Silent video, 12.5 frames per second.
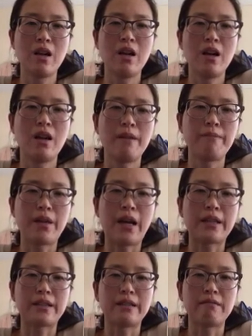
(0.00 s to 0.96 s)

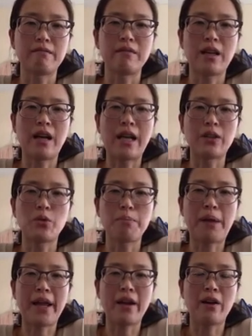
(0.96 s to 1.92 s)
and
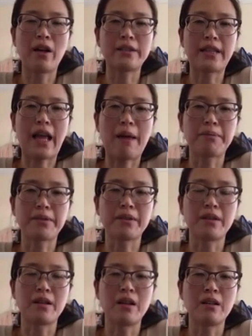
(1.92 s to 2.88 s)
repair
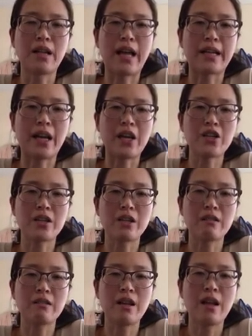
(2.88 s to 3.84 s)
adapter
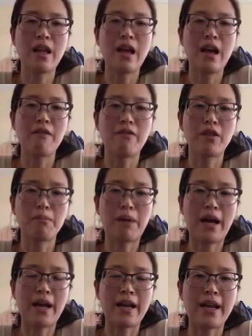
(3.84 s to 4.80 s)
ligation, and followed
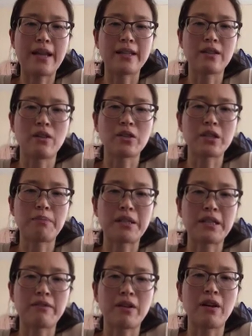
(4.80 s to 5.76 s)
by,
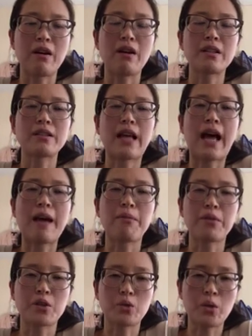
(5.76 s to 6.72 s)
specific
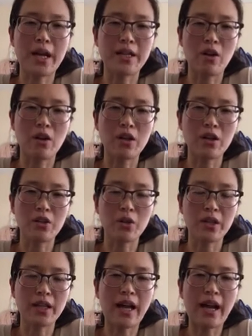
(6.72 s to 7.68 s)
double-strand
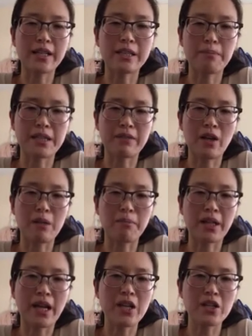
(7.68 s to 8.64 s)
oligonucleotide specific
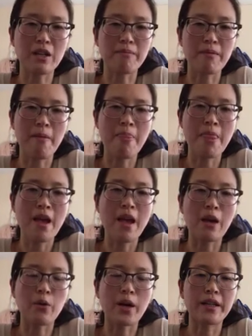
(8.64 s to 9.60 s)
application,
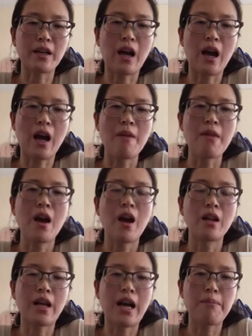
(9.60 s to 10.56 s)
I created a
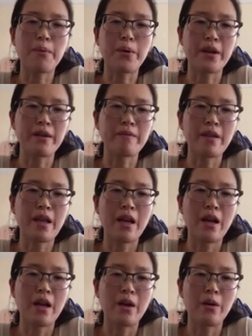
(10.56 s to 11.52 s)
library
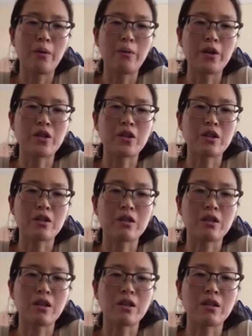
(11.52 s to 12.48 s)

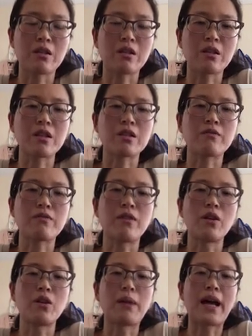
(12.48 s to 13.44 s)
which is
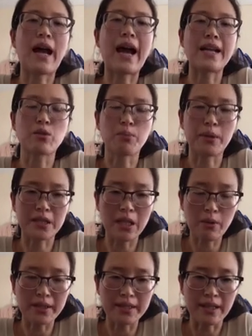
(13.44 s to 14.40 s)
followed by high super
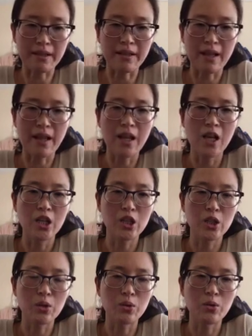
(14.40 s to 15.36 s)
sequencing
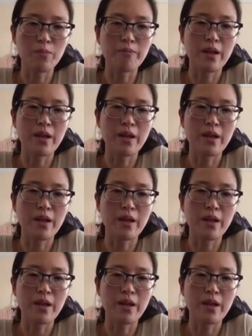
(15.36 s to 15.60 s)
to